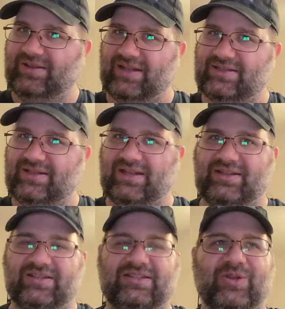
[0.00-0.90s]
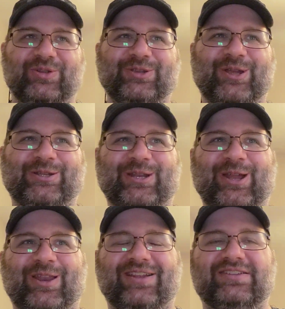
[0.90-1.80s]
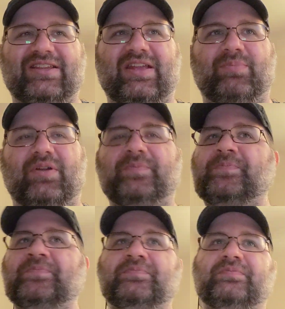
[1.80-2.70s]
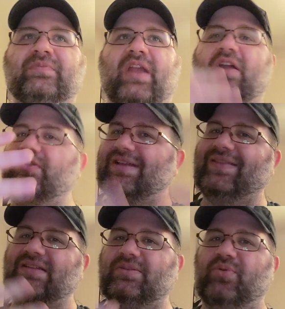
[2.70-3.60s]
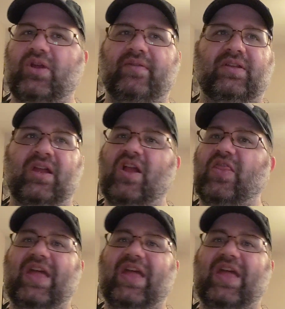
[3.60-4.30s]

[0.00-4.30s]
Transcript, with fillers: That's, that does sound disgusting now that I said that, but I understand that's the point of it.